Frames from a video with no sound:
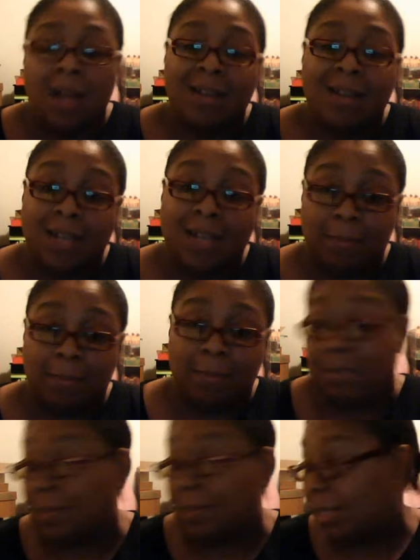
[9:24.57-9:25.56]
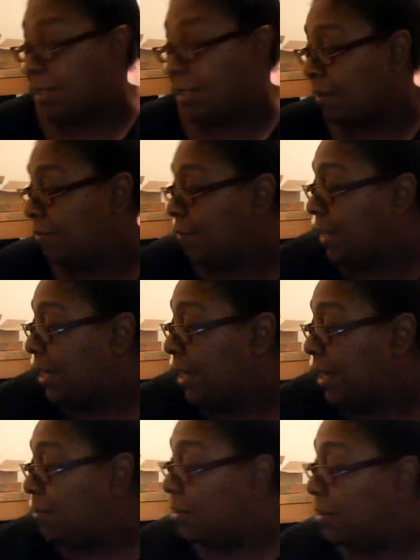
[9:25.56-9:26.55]
Not the best place for me
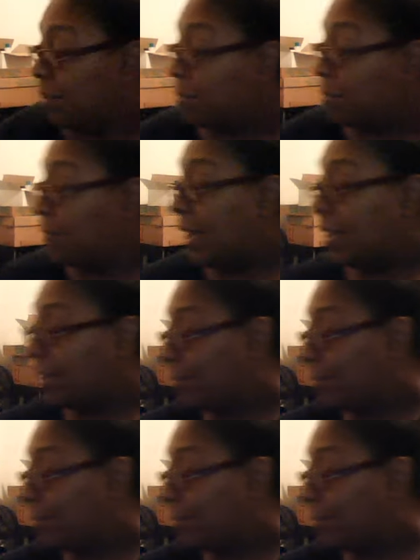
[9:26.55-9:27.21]
here in the Central Valley.